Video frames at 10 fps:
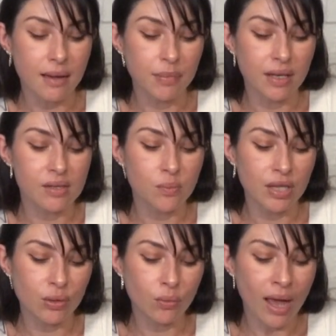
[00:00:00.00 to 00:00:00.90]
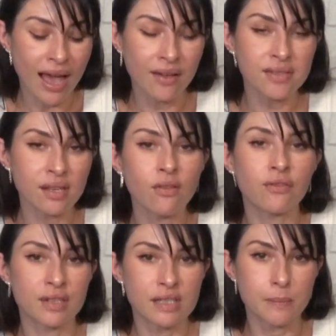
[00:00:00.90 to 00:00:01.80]
Because when you have
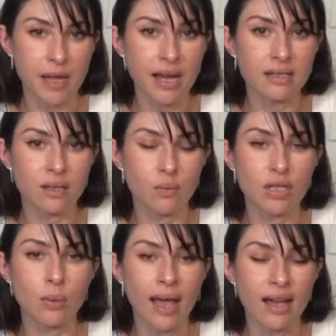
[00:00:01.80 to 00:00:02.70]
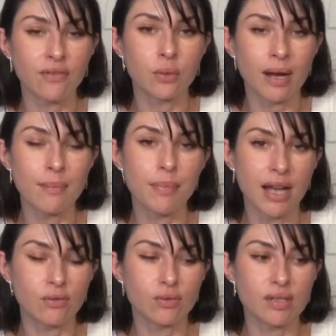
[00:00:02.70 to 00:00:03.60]
self-respect and when you have the right
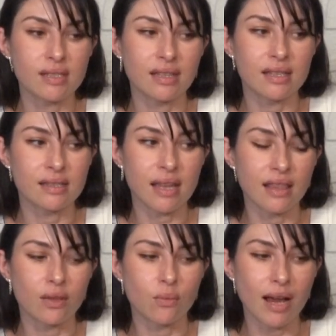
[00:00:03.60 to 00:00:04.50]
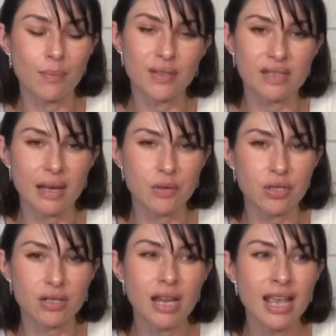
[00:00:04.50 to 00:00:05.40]
boundaries and the right
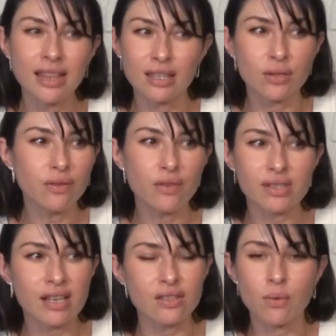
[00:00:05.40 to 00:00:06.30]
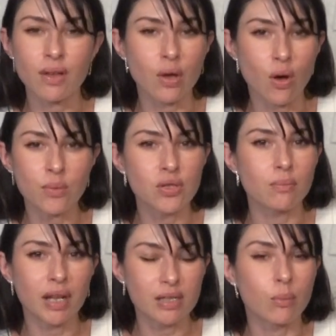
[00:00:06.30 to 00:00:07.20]
perception, the universe has no other
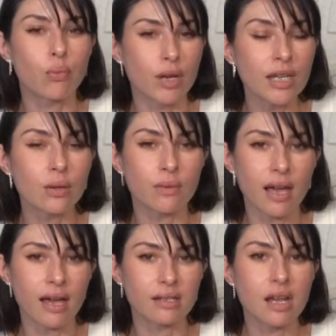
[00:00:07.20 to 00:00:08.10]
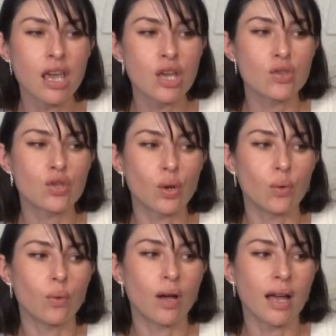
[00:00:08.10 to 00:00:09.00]
option but to bring you that.
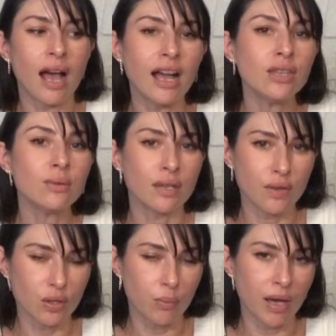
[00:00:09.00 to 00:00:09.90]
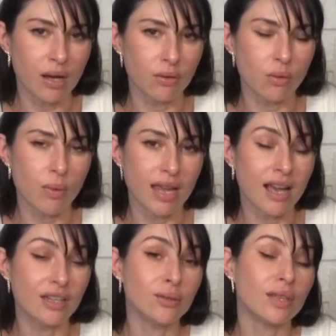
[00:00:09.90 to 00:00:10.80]
So are you giving your power away?
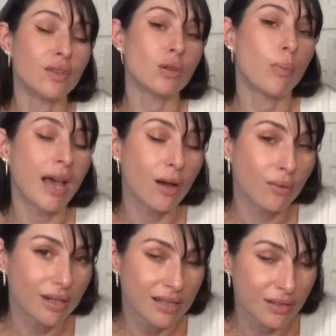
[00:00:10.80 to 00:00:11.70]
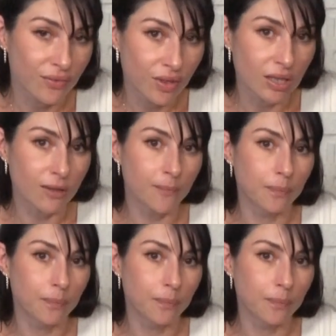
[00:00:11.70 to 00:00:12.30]
Are you giving your power into fear?